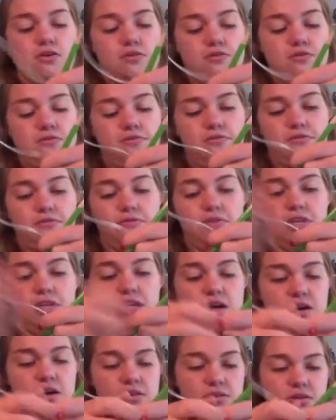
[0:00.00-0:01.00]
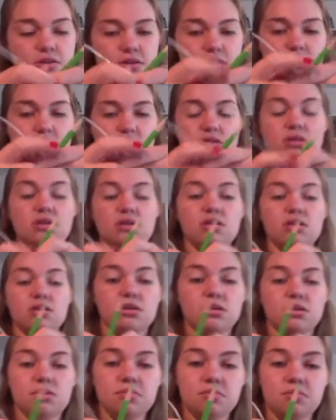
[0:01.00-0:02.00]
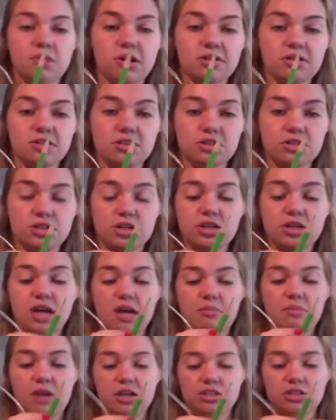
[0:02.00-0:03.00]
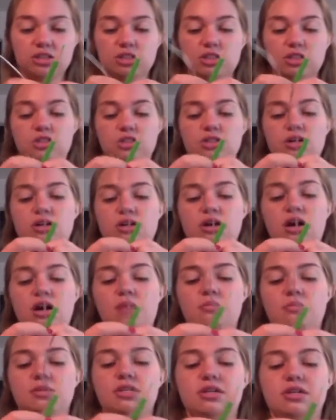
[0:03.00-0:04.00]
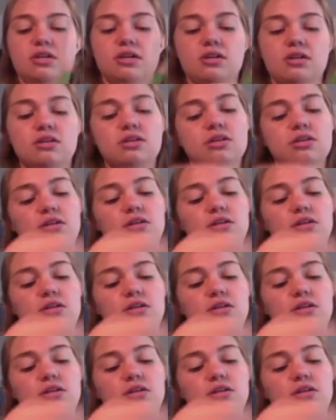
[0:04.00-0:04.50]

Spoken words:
for the other parts of the trunk, I'm actually going to start up here